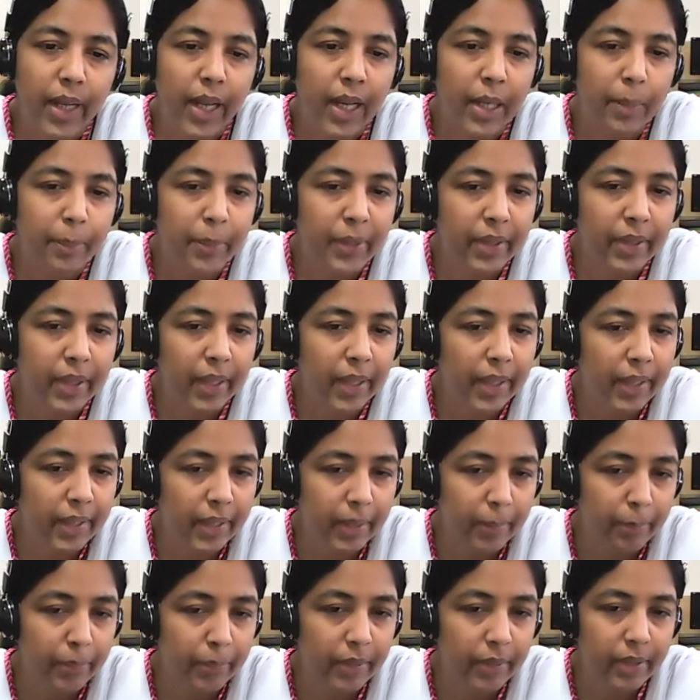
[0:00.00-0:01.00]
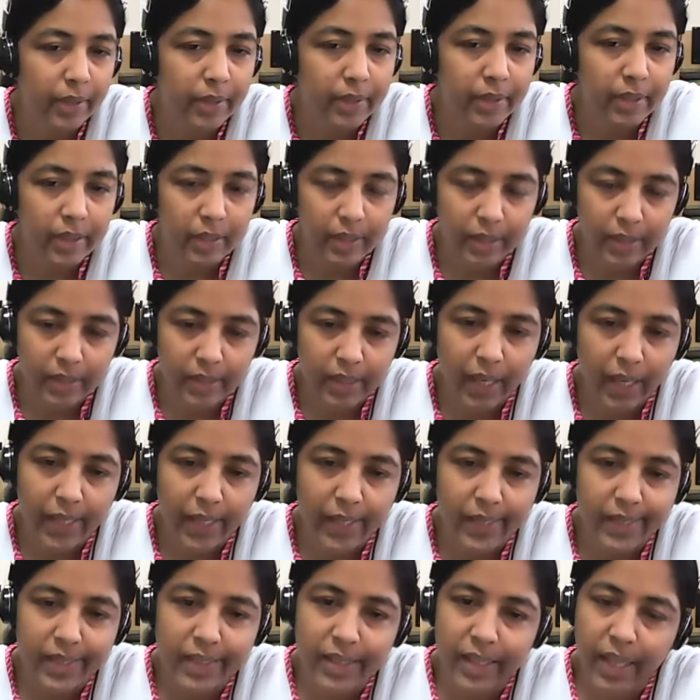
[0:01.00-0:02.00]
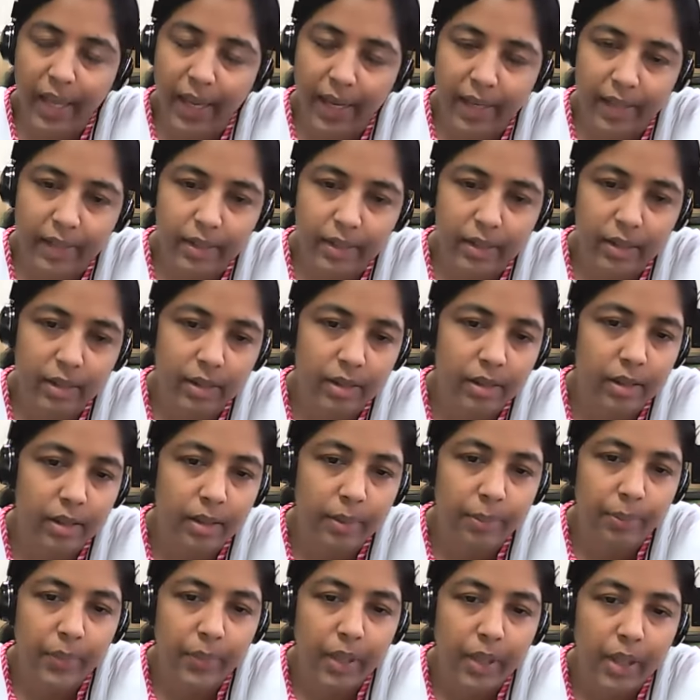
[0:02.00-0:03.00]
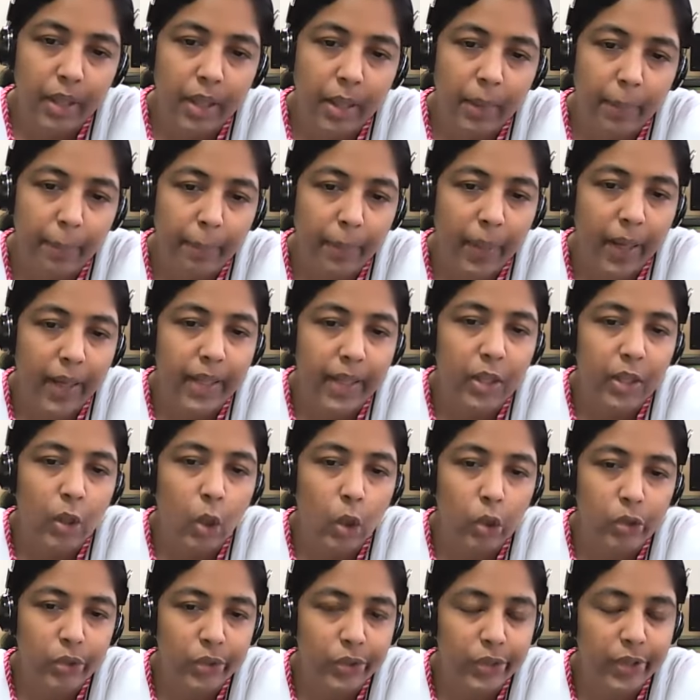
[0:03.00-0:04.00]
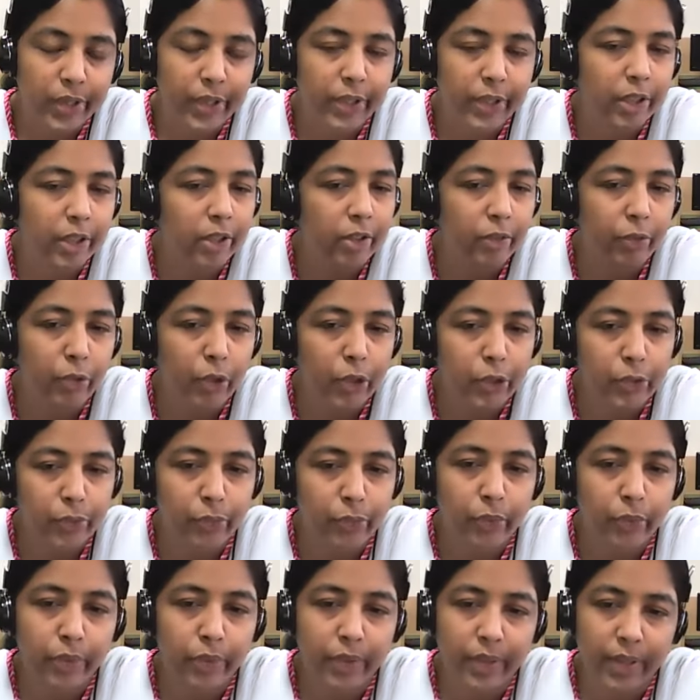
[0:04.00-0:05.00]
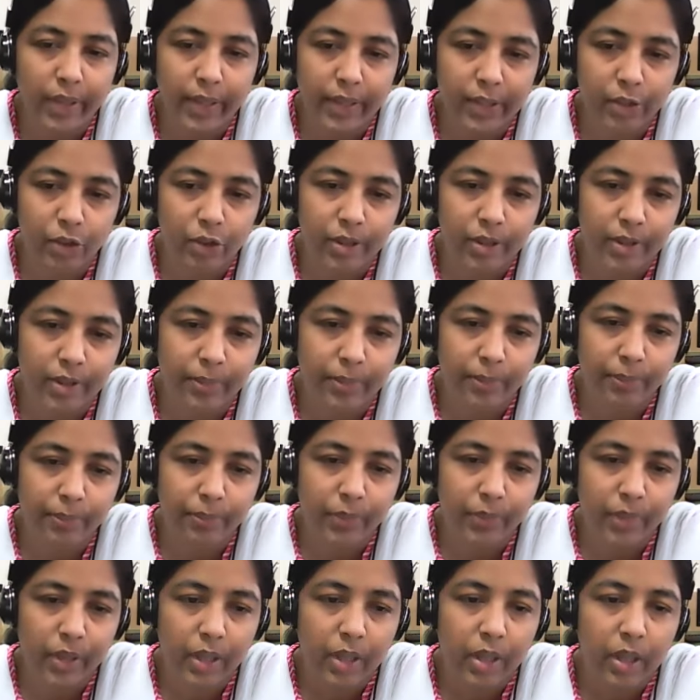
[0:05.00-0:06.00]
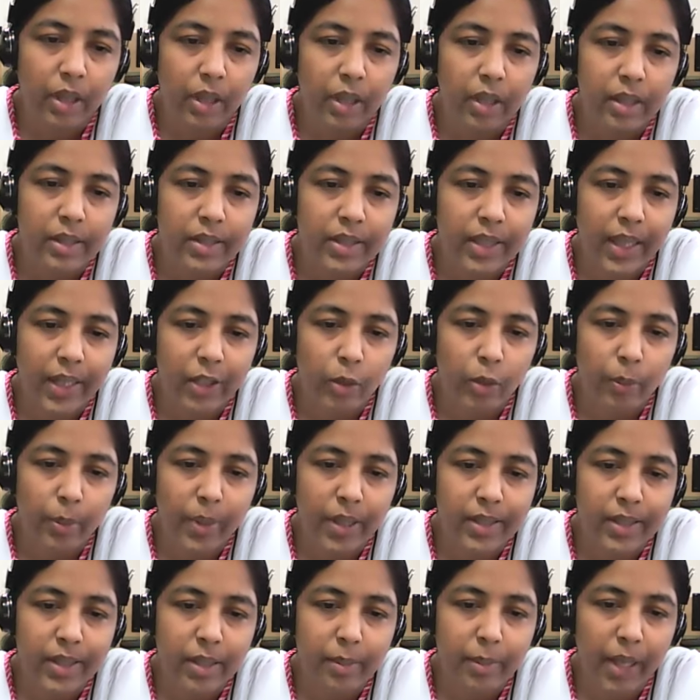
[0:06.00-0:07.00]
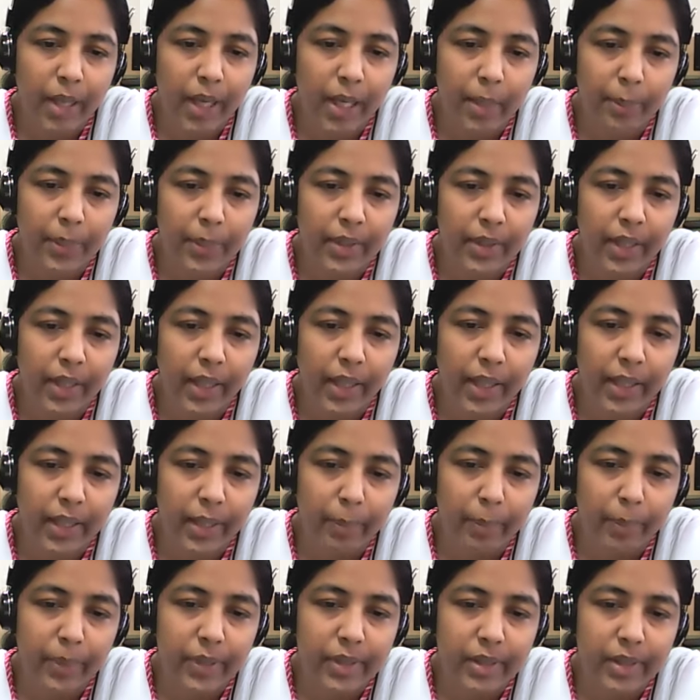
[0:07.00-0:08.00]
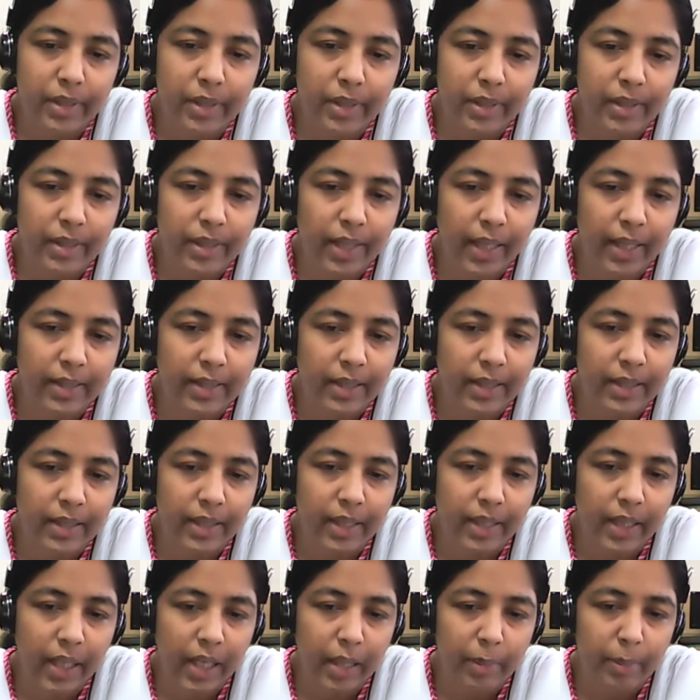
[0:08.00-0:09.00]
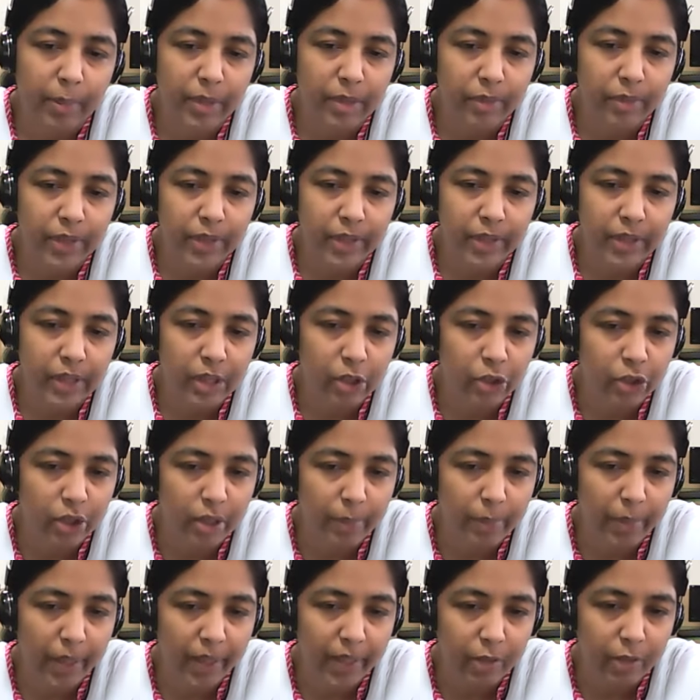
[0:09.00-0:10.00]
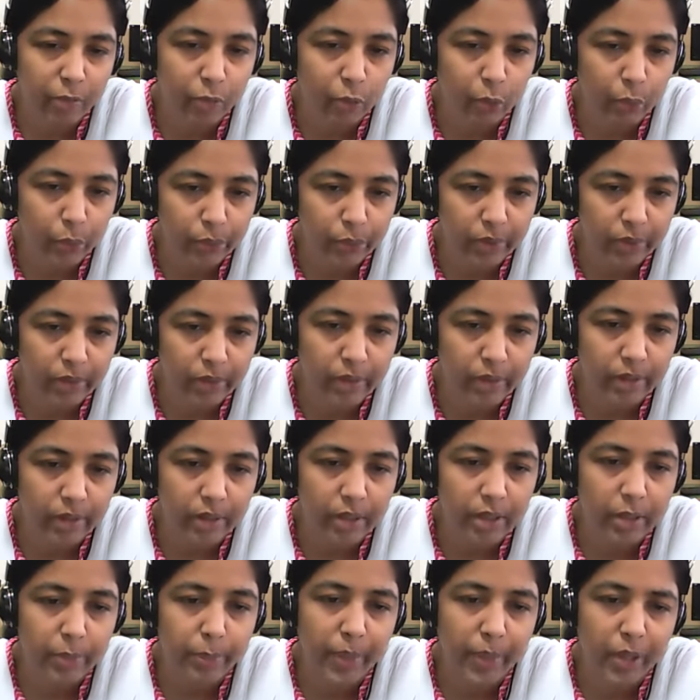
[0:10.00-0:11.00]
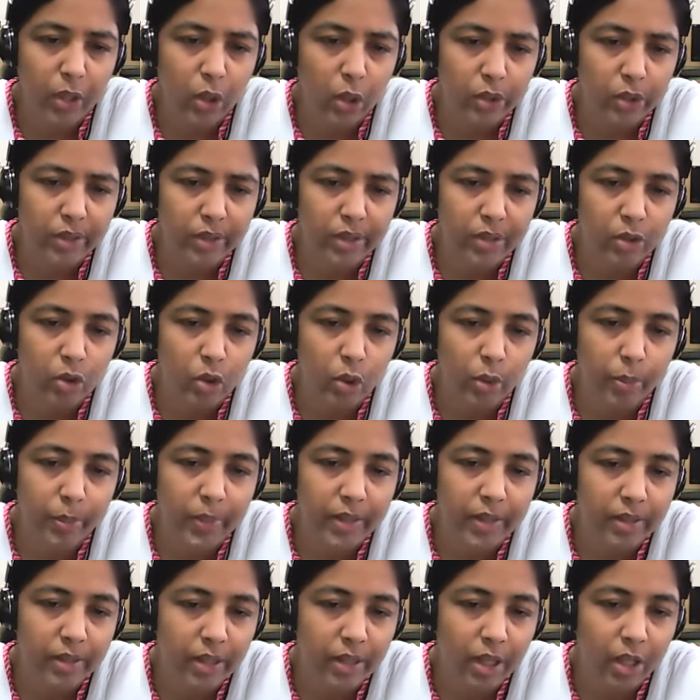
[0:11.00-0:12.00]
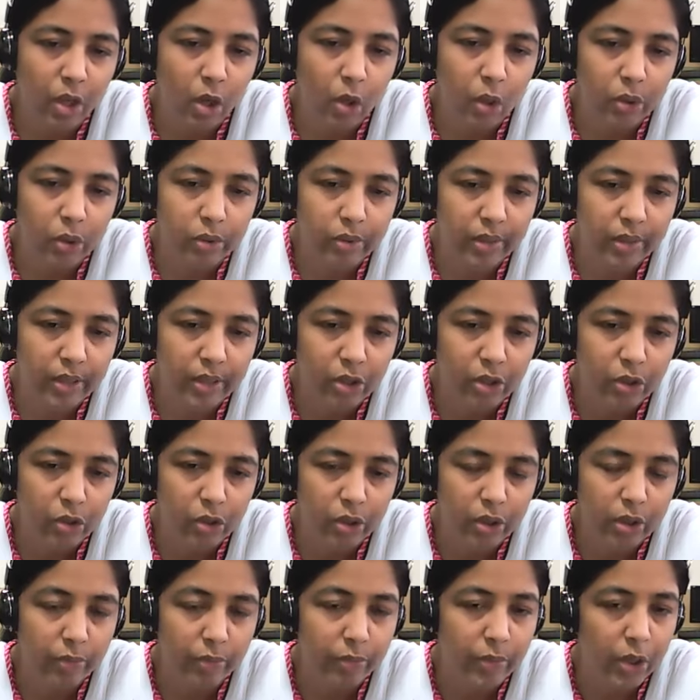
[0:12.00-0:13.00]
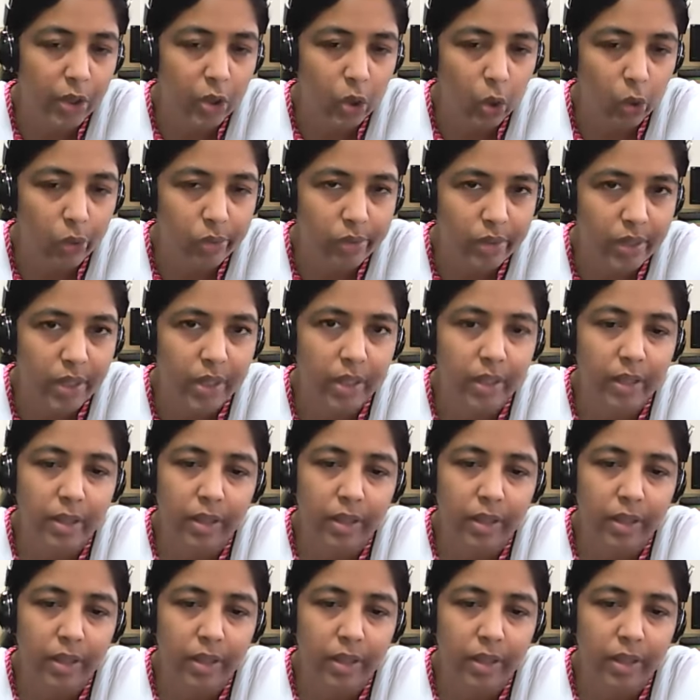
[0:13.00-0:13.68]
help in the ATP synthesis and by oxidative phosphorylation. Cytoplasm help in the ATP synthesis and the carbon fixation by the photosynthesis. Peroxisome is the oxidation of the toxic